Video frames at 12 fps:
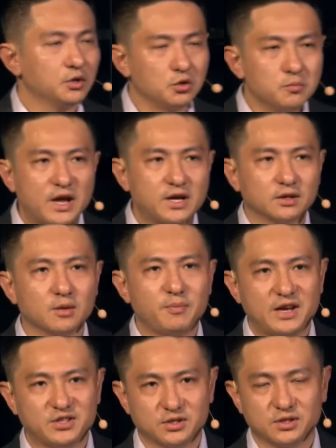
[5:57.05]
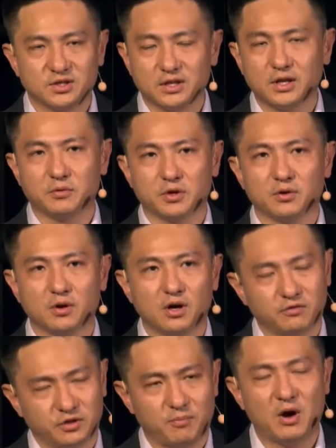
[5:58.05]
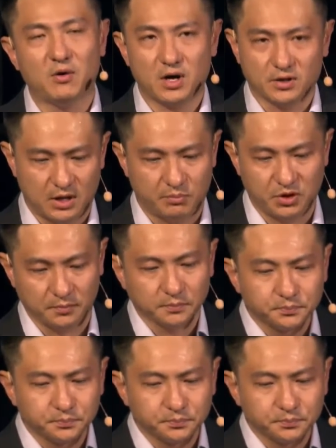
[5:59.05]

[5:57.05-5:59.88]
to make the best scenario of the power consumption.